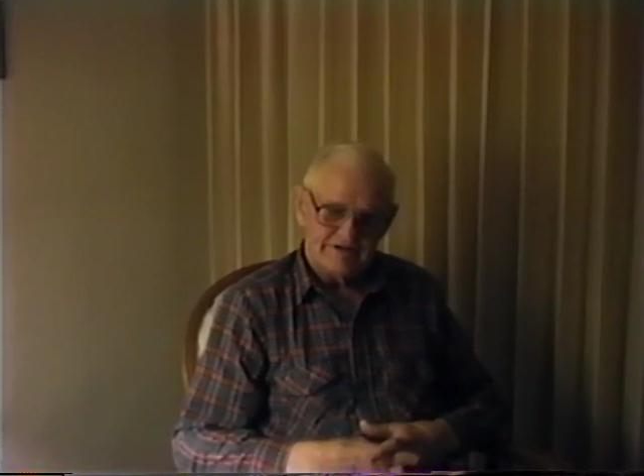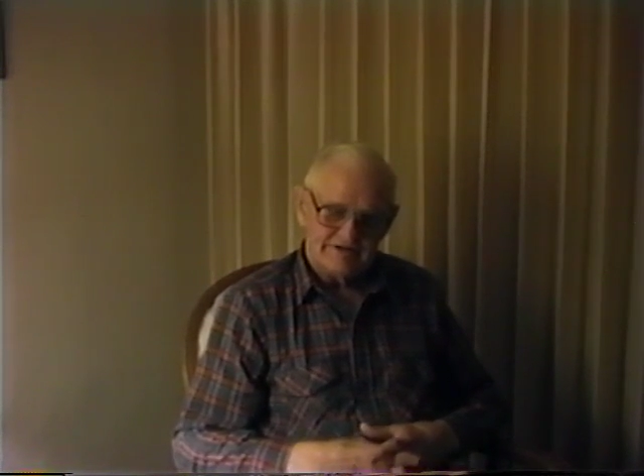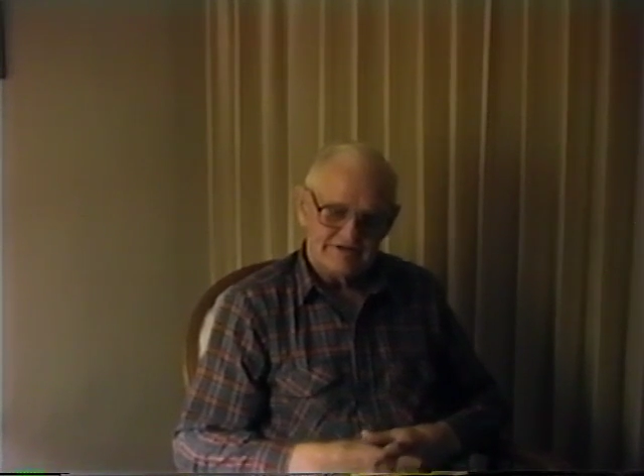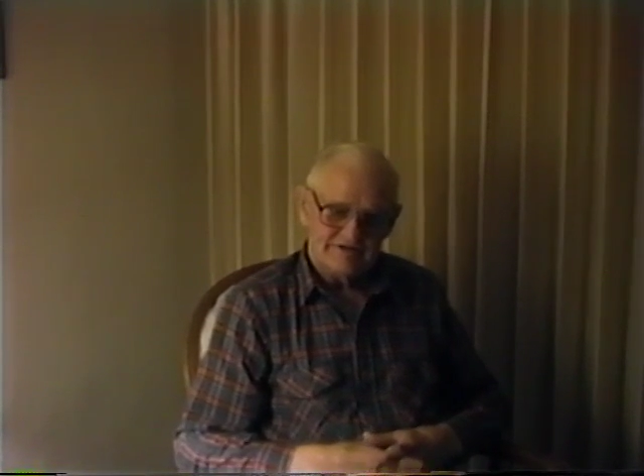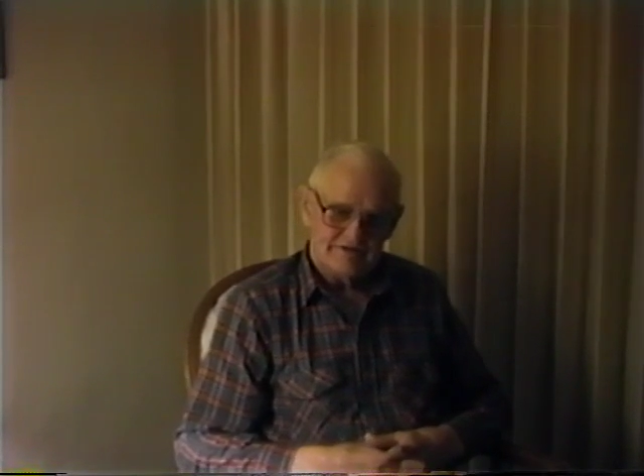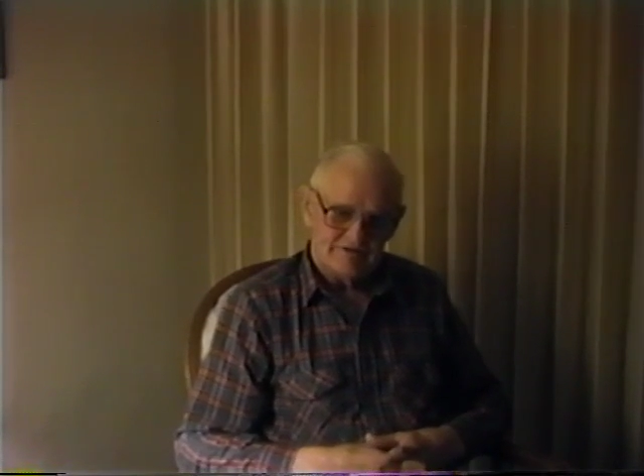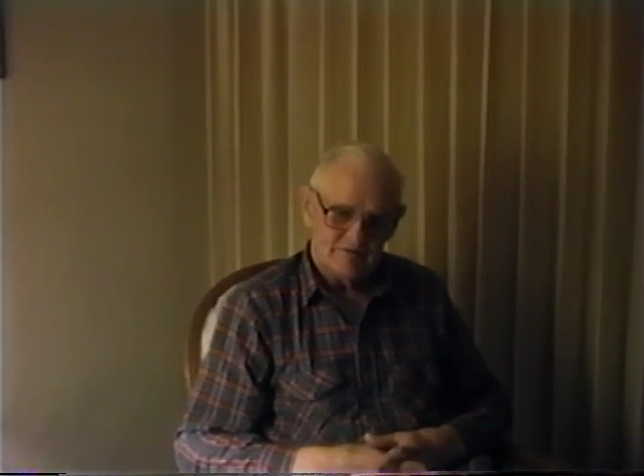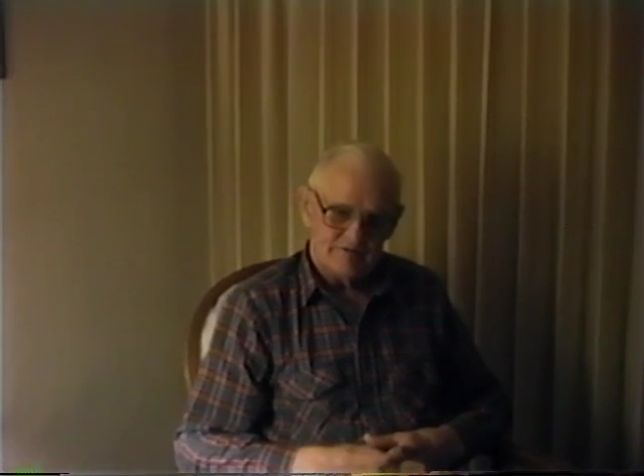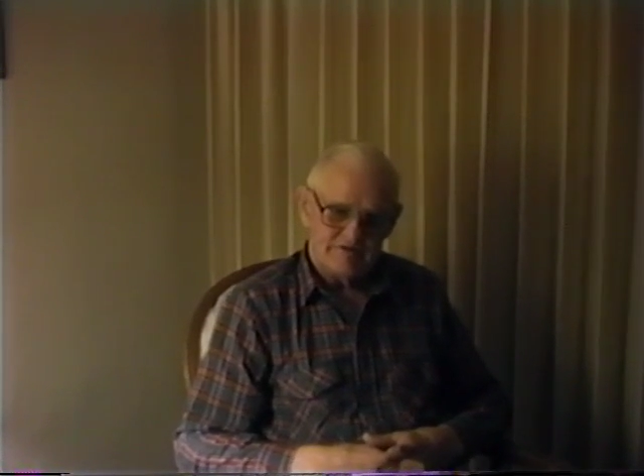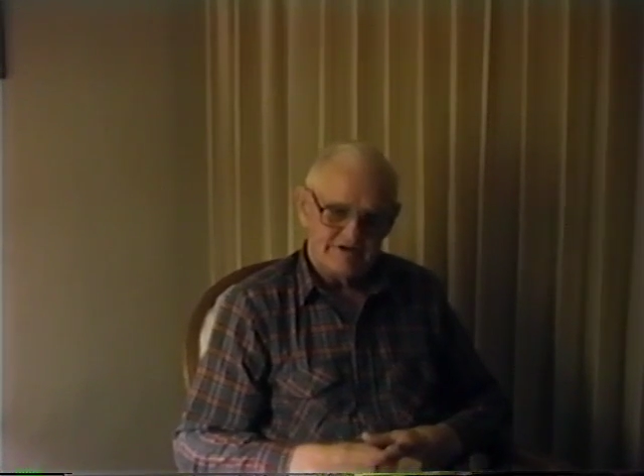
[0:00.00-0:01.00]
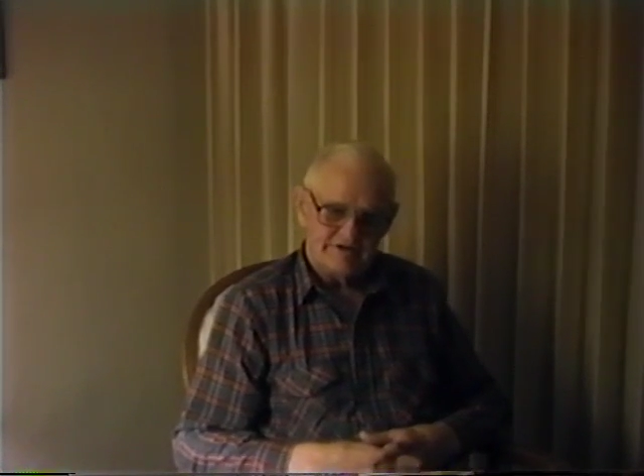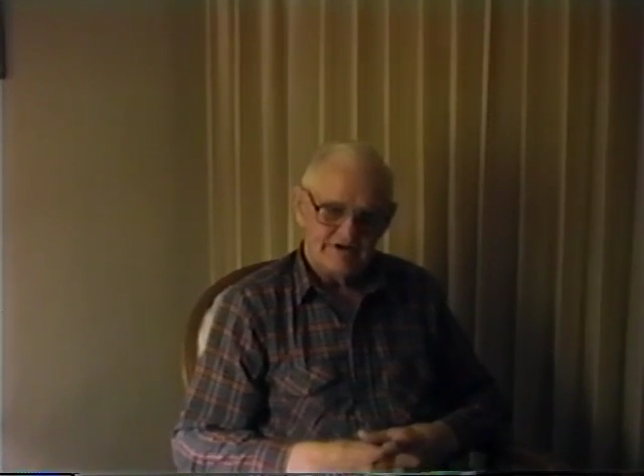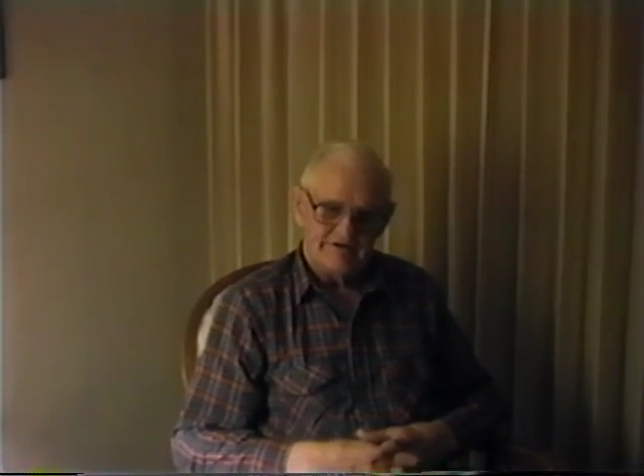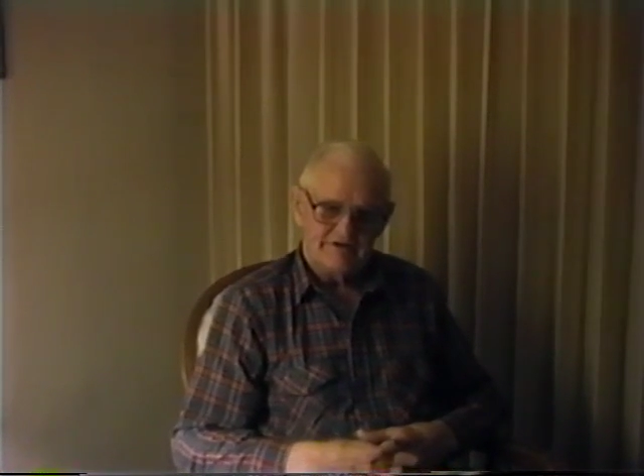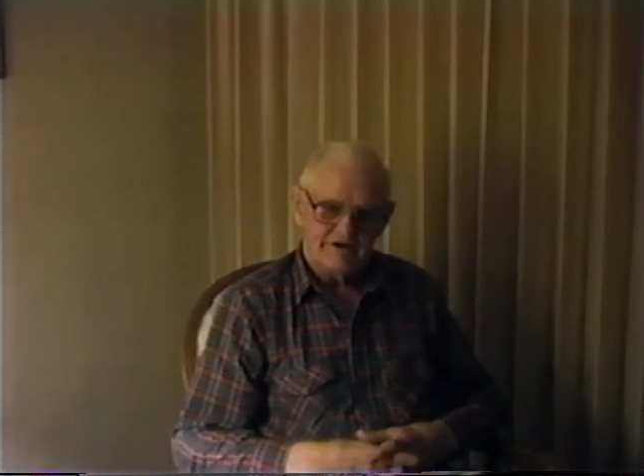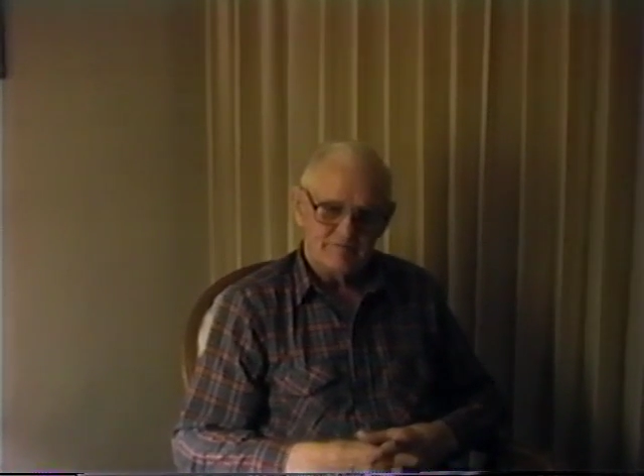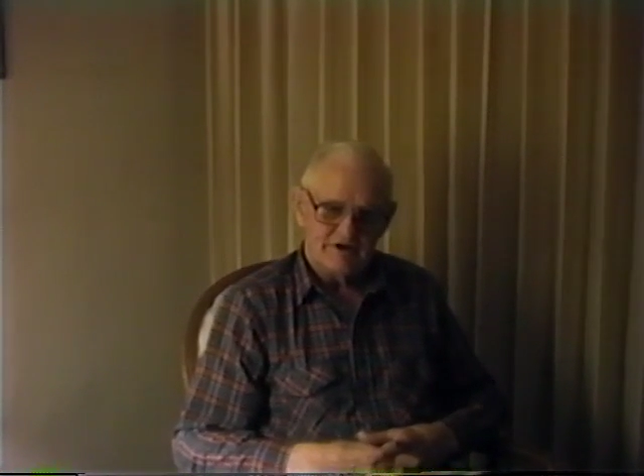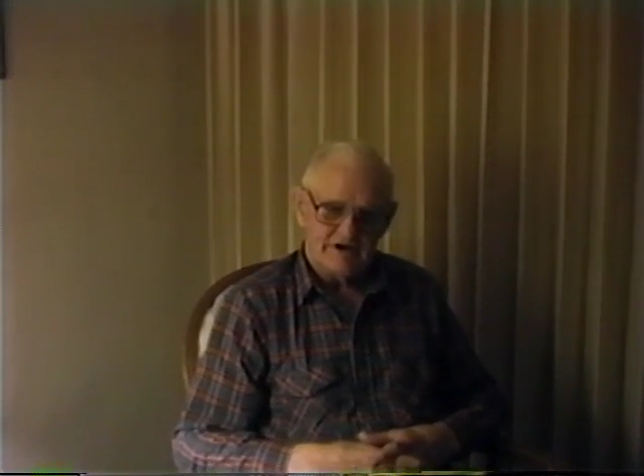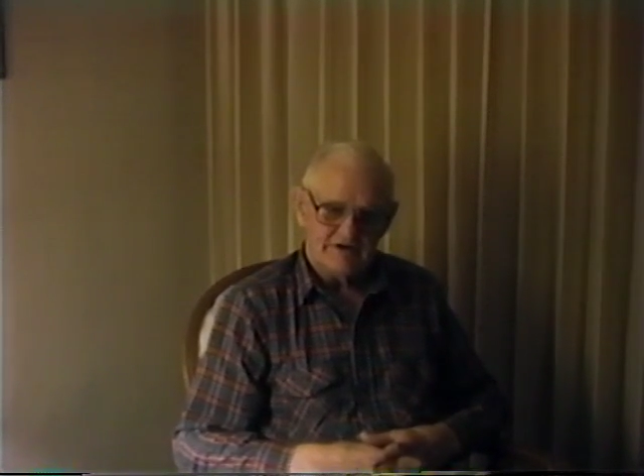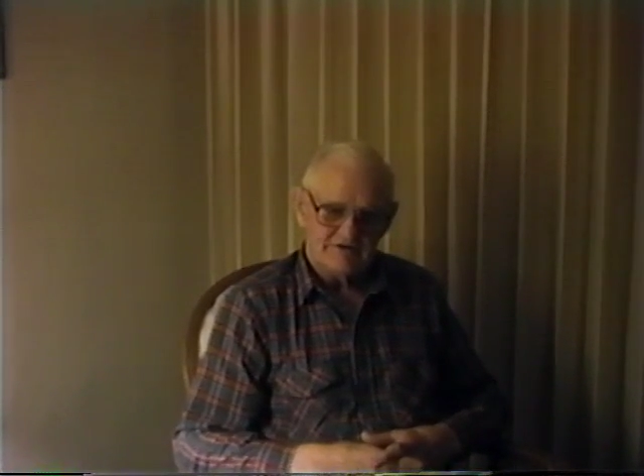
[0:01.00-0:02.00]
"This is the one place I'll never come
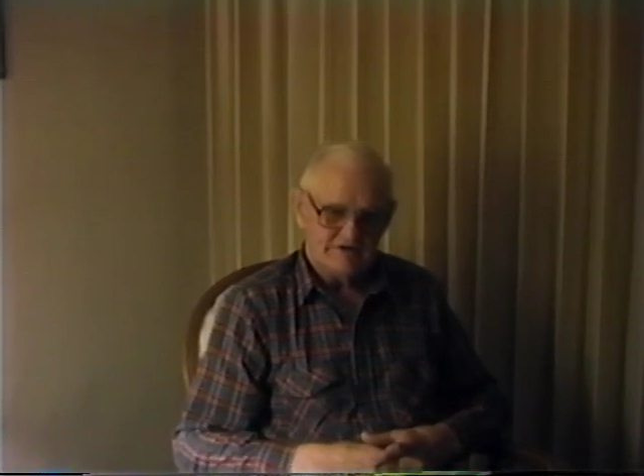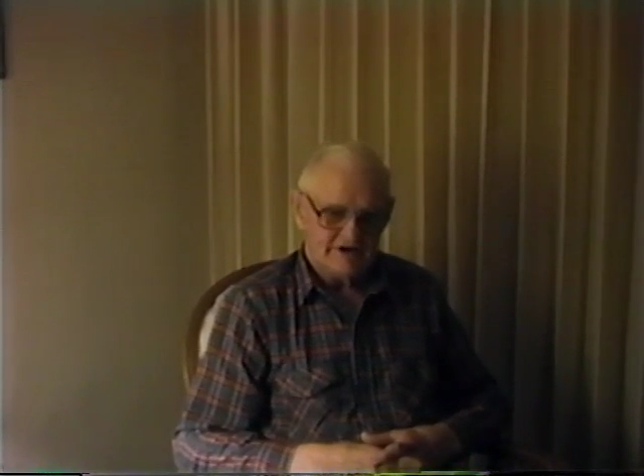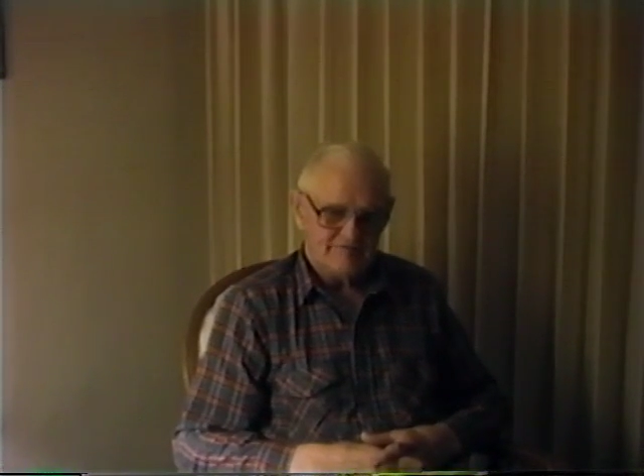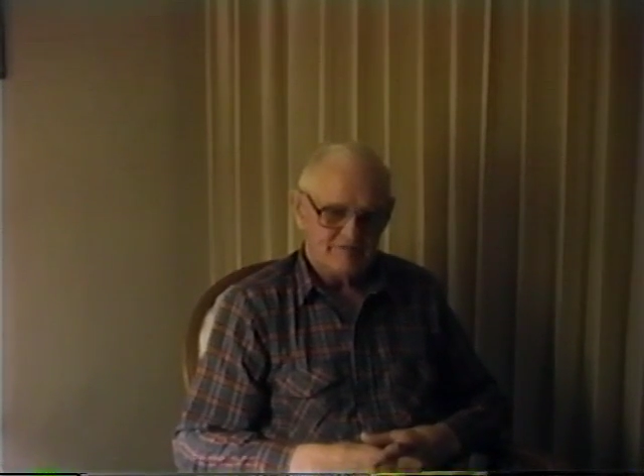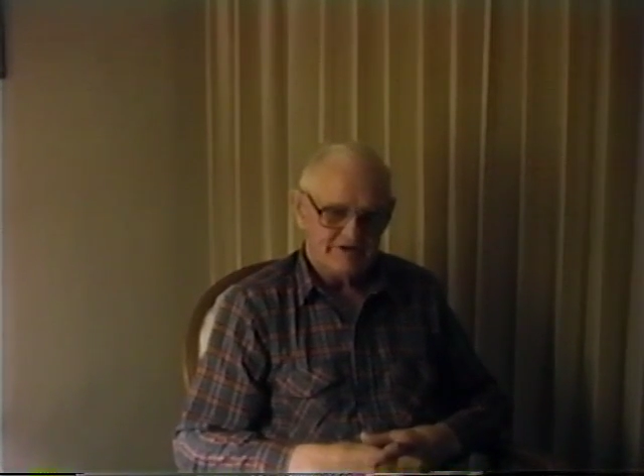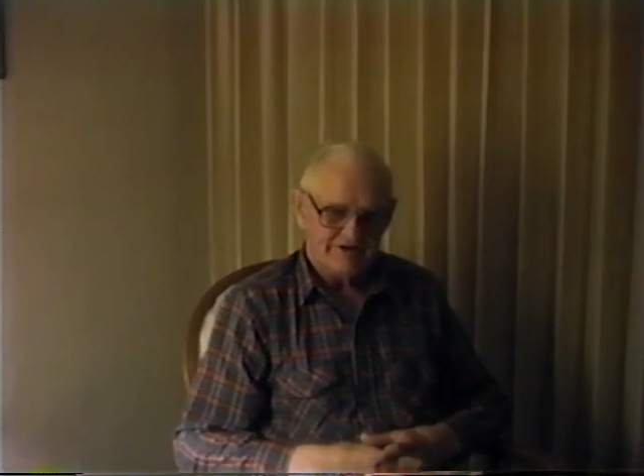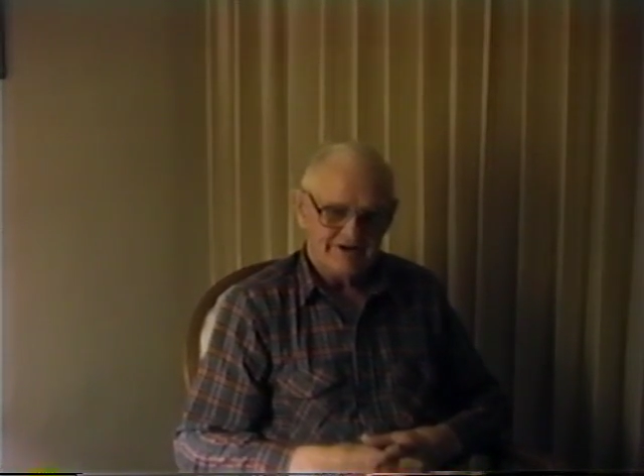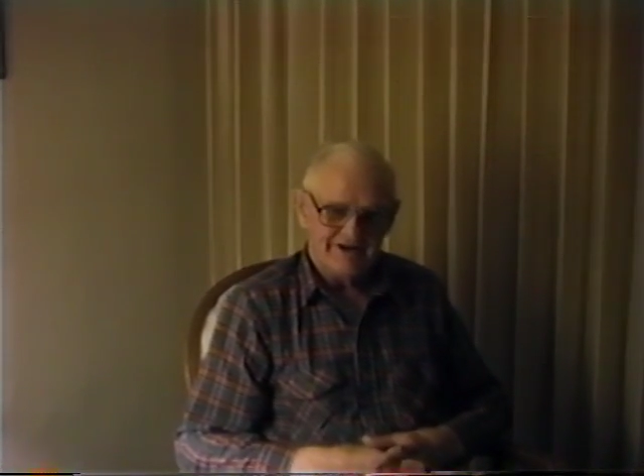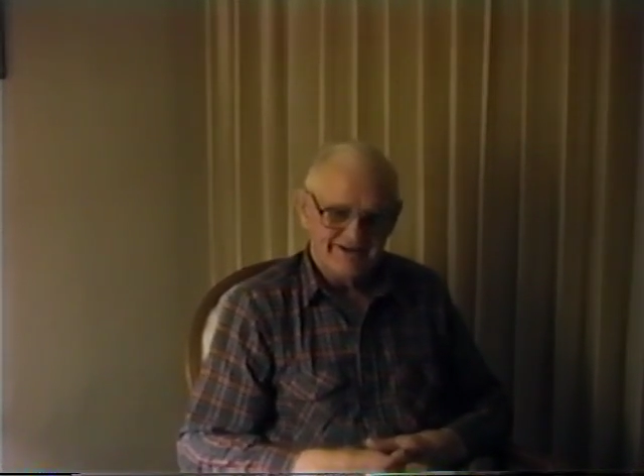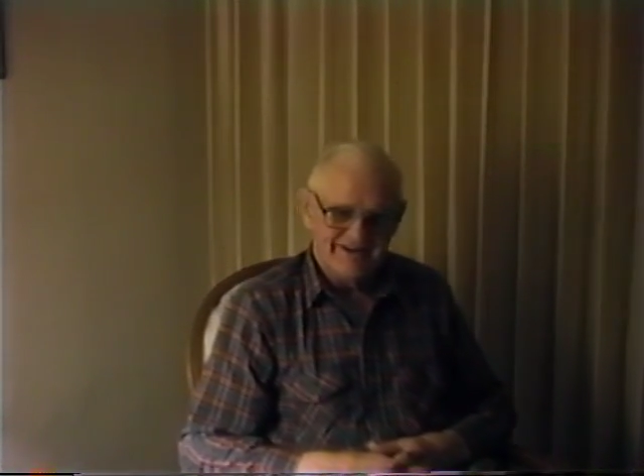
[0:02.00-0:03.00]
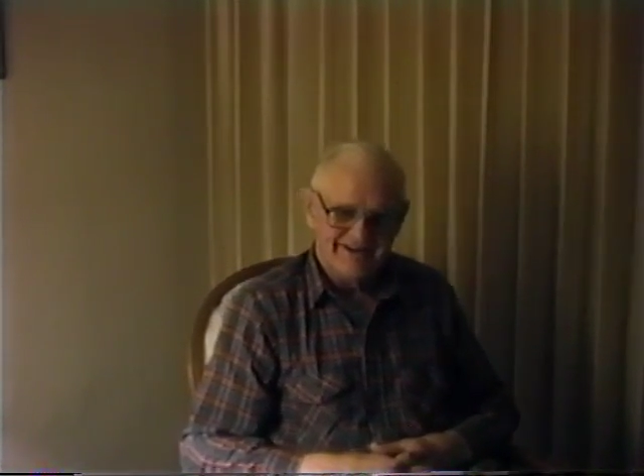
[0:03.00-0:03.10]
back to," and I've been there yet.